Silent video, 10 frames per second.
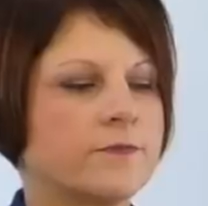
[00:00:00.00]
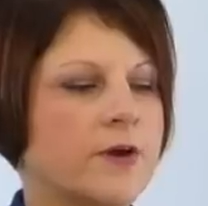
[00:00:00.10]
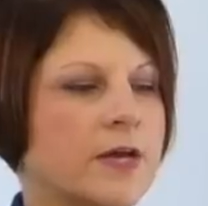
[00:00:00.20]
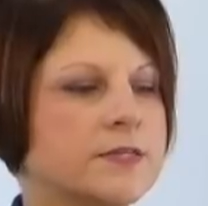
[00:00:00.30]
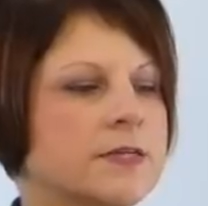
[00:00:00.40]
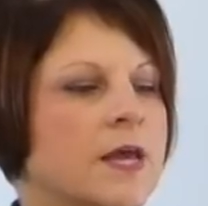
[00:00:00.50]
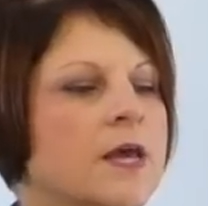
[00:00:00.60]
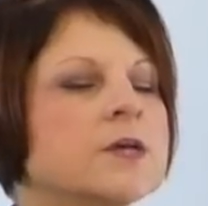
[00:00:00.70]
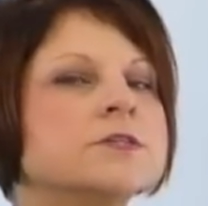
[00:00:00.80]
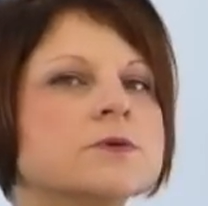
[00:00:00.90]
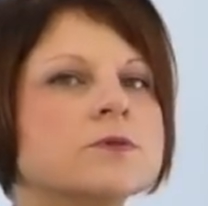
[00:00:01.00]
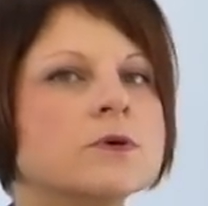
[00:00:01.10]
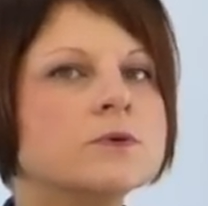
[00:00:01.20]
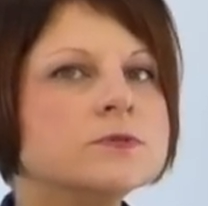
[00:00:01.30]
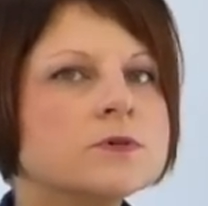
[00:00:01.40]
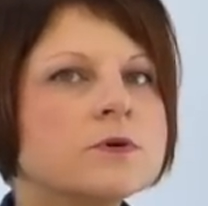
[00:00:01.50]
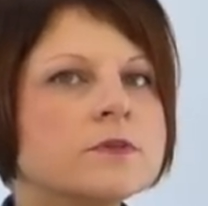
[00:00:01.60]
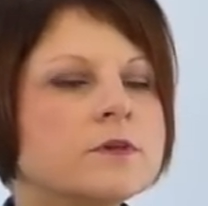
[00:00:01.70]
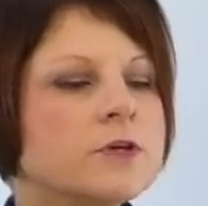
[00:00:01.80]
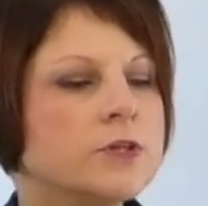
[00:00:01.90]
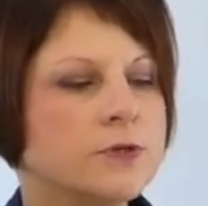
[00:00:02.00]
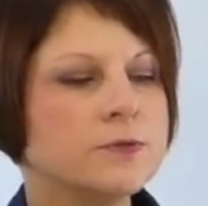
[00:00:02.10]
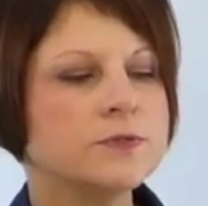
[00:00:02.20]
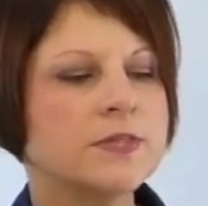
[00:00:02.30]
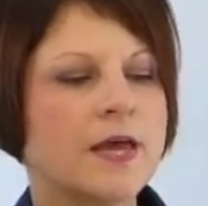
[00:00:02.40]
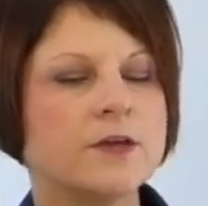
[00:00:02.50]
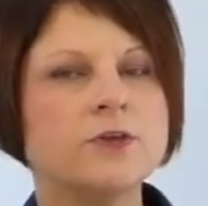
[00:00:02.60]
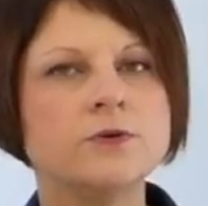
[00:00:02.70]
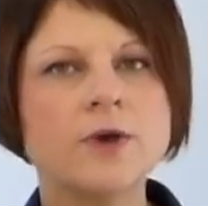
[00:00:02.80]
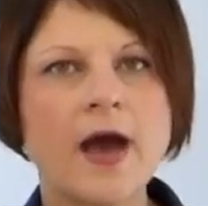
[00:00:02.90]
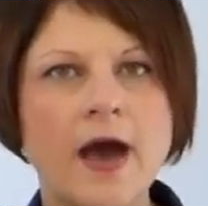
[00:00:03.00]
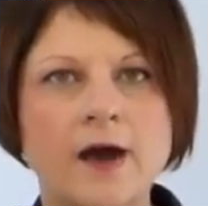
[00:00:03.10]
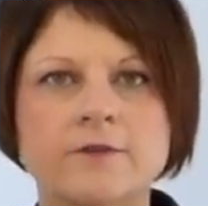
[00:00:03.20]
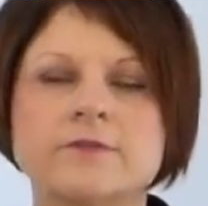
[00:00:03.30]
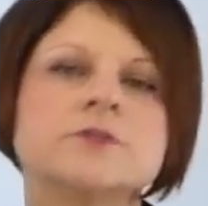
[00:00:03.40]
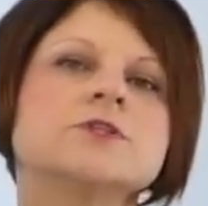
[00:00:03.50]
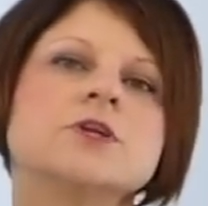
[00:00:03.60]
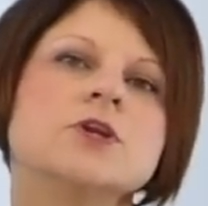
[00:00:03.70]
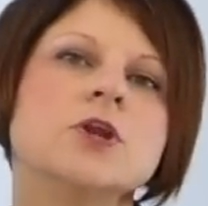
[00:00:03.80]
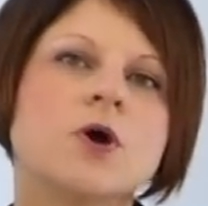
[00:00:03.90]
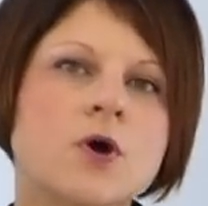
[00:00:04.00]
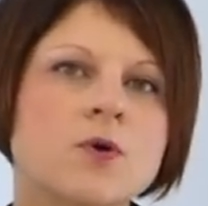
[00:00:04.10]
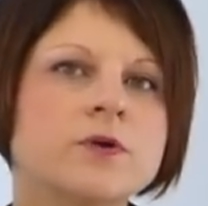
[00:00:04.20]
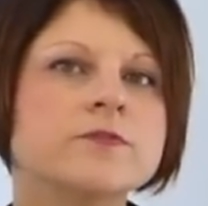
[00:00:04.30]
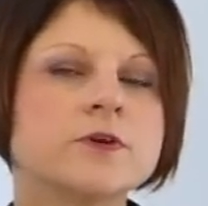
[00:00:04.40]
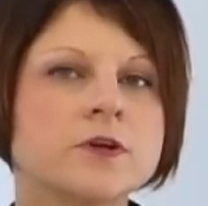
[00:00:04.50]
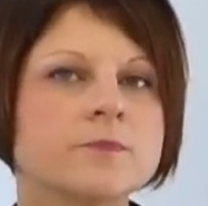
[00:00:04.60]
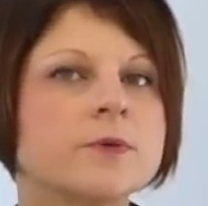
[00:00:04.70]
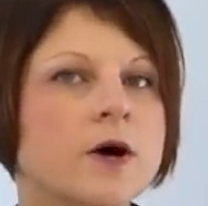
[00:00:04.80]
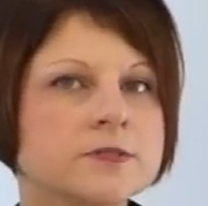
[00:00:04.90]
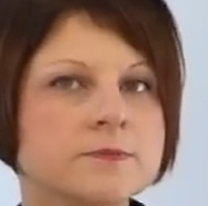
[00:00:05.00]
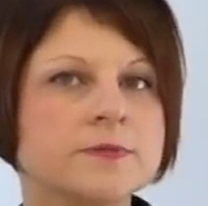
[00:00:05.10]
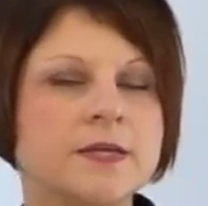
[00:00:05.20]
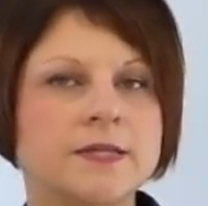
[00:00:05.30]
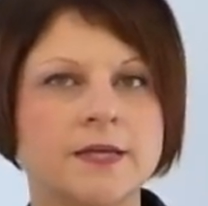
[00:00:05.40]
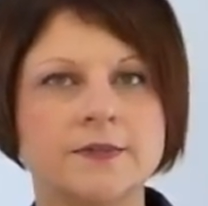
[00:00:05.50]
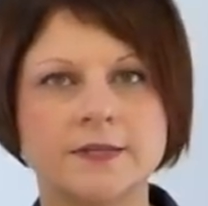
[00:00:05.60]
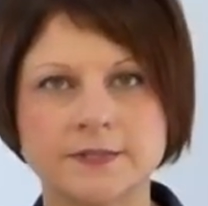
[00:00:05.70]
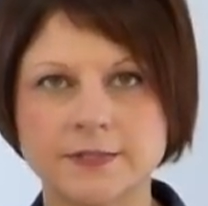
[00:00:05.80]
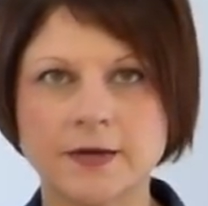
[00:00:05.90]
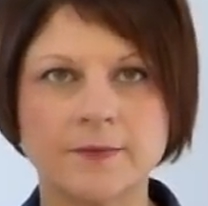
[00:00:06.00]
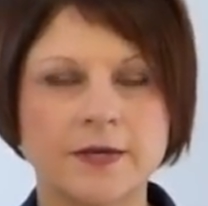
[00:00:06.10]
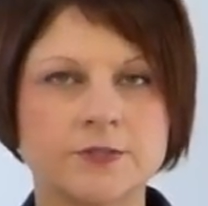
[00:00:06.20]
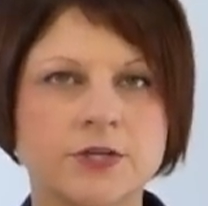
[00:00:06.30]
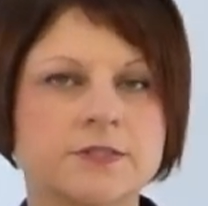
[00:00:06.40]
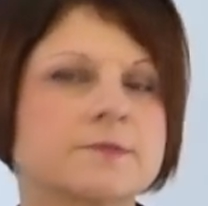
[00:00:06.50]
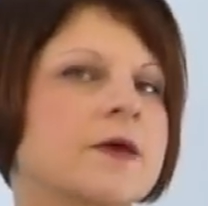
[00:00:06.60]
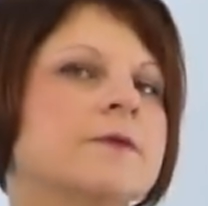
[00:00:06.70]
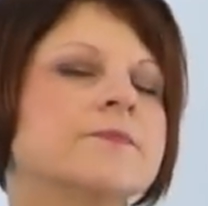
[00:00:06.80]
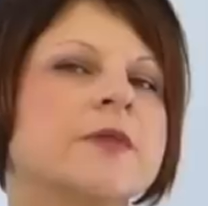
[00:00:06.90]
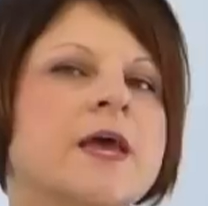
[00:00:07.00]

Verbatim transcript: front. So those are the clues that you have to know if you're going to possibly need this tummy adjustment.